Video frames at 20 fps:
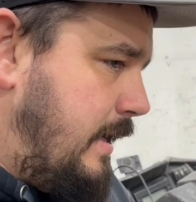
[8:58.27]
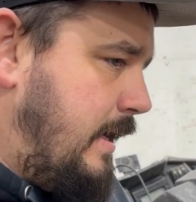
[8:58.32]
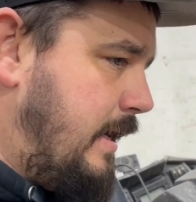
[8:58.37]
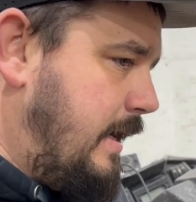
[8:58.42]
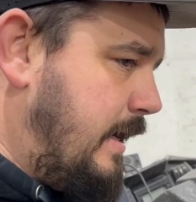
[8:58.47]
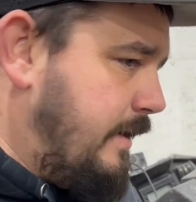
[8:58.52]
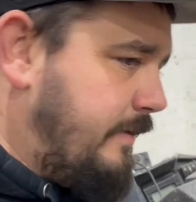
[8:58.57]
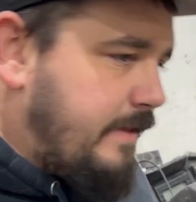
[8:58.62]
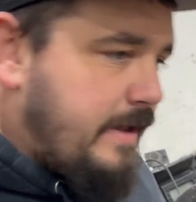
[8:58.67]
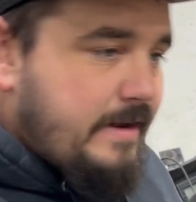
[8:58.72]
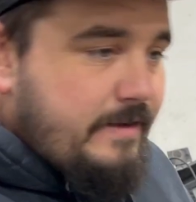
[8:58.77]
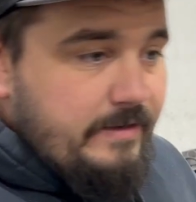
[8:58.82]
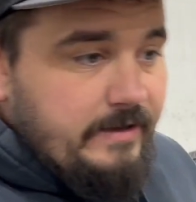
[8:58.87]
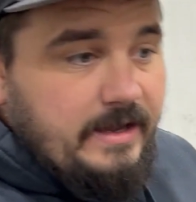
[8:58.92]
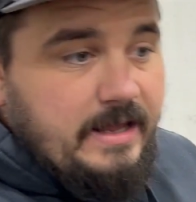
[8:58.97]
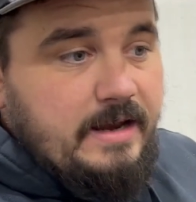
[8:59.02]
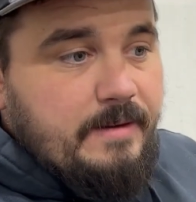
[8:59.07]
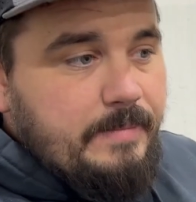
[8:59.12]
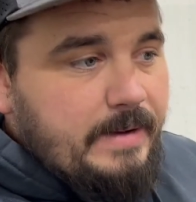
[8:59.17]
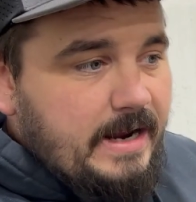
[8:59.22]
and then to
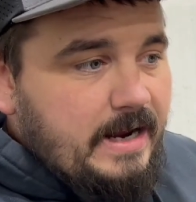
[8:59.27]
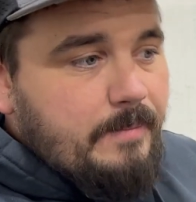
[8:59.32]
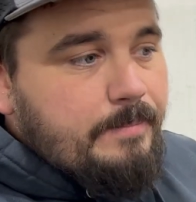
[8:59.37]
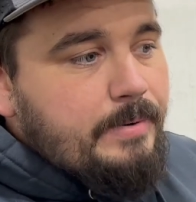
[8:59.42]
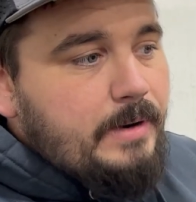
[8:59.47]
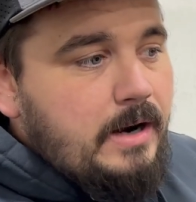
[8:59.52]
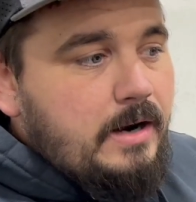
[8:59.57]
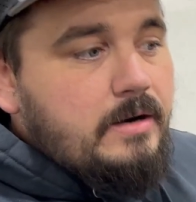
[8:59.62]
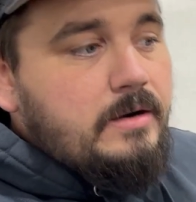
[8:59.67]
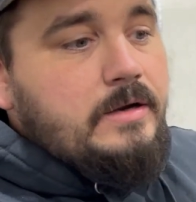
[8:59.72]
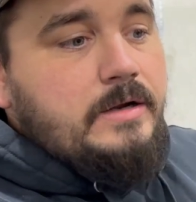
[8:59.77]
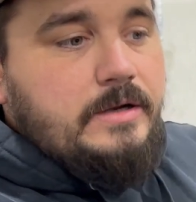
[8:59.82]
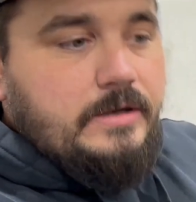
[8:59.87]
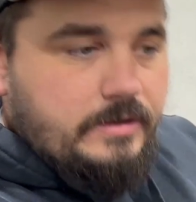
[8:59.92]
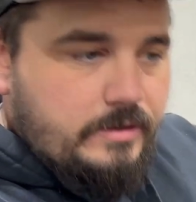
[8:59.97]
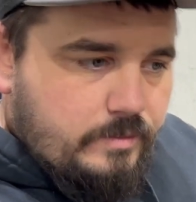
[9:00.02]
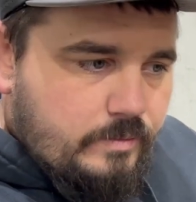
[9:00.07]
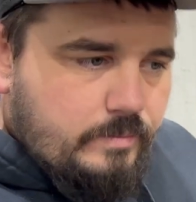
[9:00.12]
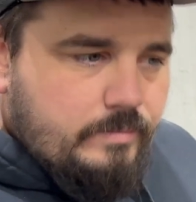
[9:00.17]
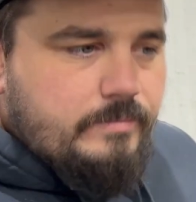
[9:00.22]
get it back apart,
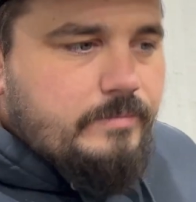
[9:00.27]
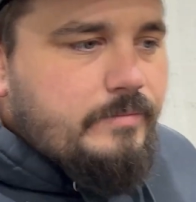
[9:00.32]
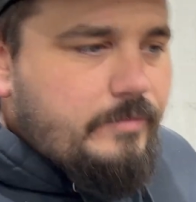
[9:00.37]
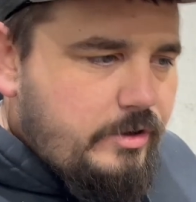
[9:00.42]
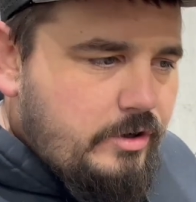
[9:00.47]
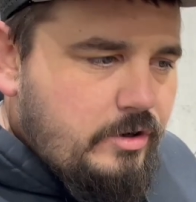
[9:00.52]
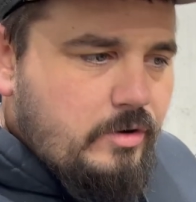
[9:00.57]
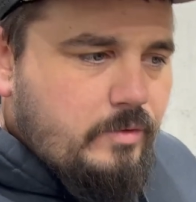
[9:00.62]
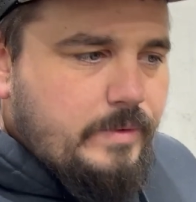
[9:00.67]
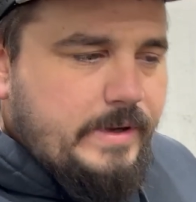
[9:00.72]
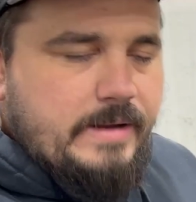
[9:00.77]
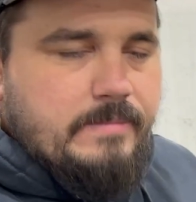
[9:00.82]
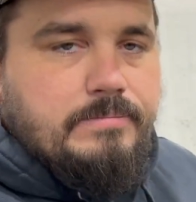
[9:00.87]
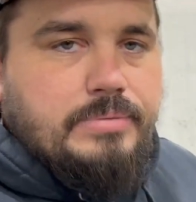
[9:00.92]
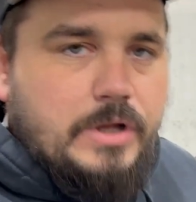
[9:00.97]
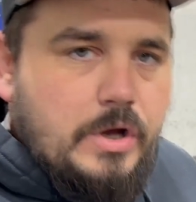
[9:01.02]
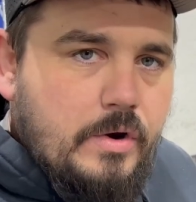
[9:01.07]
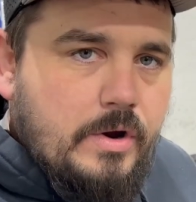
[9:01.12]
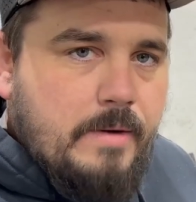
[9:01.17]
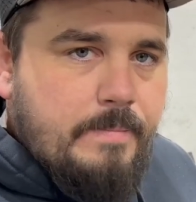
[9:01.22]
you know, we can
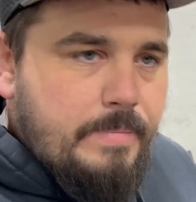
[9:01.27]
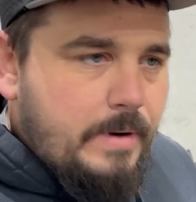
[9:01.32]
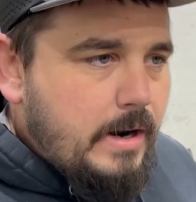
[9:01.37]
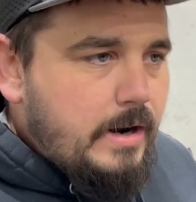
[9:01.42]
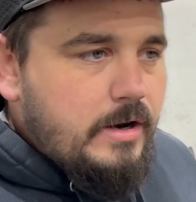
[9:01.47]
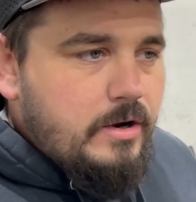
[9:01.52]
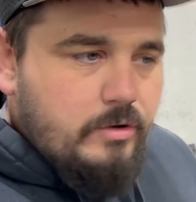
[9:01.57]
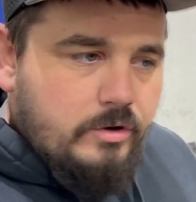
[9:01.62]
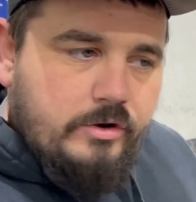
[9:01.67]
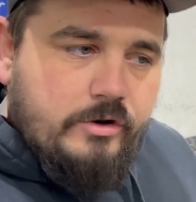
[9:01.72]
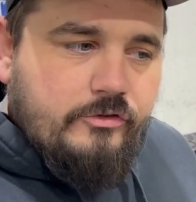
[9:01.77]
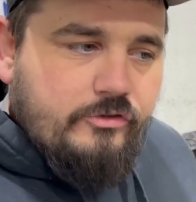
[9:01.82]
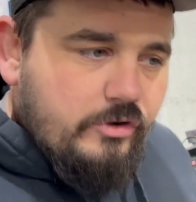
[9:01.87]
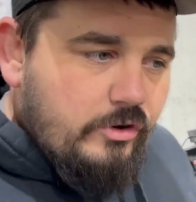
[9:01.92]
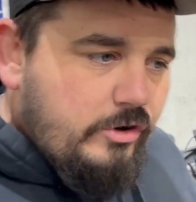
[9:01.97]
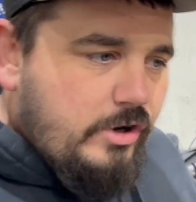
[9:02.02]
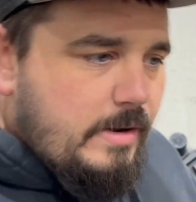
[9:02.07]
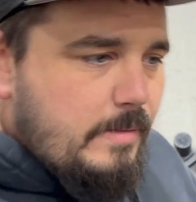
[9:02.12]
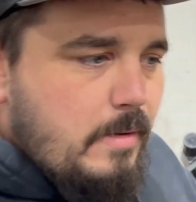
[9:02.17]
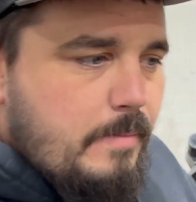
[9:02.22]
blow it apart. It
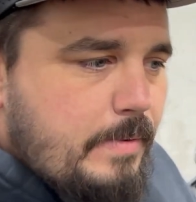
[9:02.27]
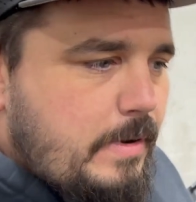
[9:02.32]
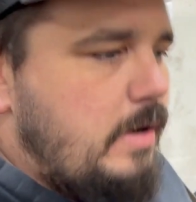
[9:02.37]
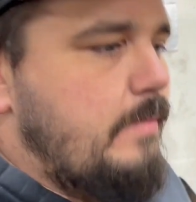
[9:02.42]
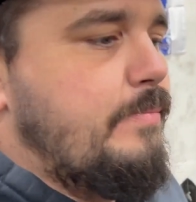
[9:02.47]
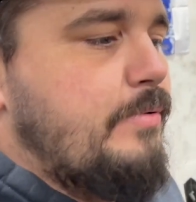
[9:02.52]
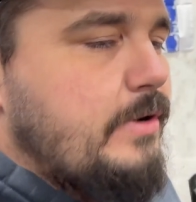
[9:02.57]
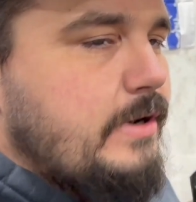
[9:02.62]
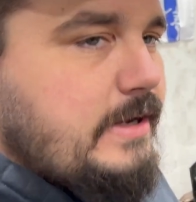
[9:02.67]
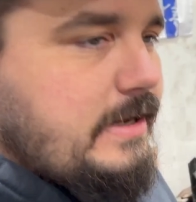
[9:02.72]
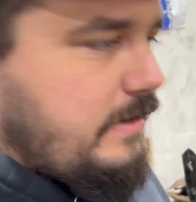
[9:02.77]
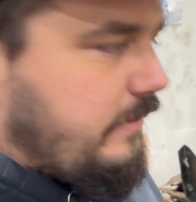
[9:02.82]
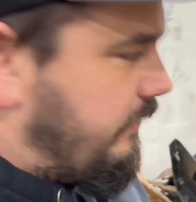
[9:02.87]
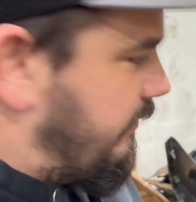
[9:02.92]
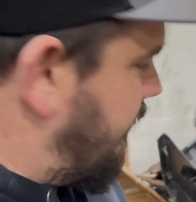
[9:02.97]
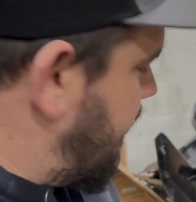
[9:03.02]
should come apart pretty easy.